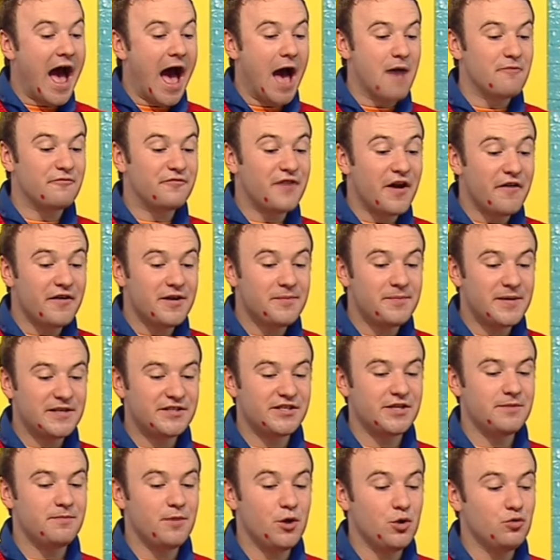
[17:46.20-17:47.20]
I'm very
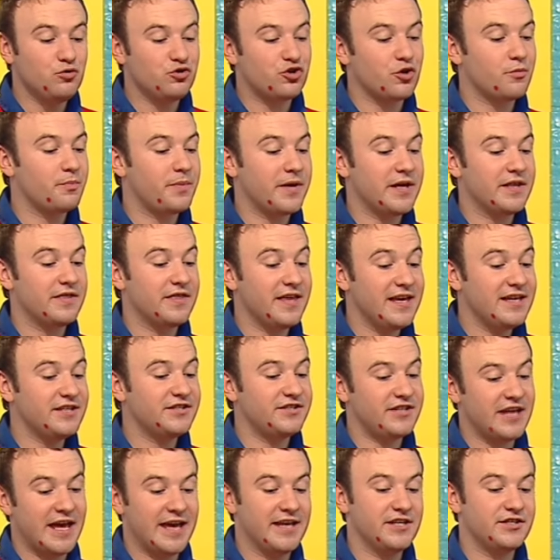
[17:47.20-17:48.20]
busy moon jumping
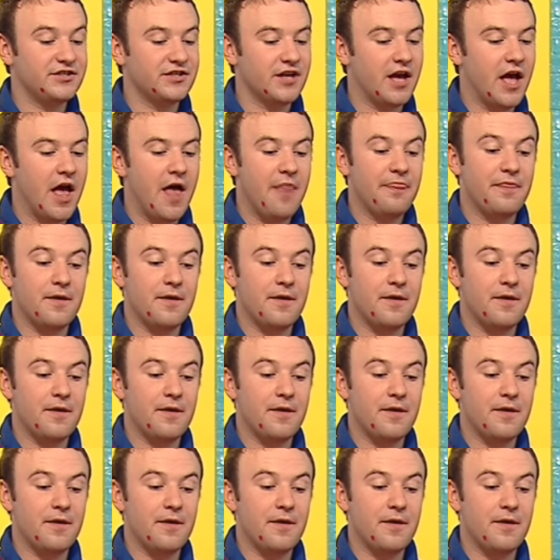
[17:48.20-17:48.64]
these days.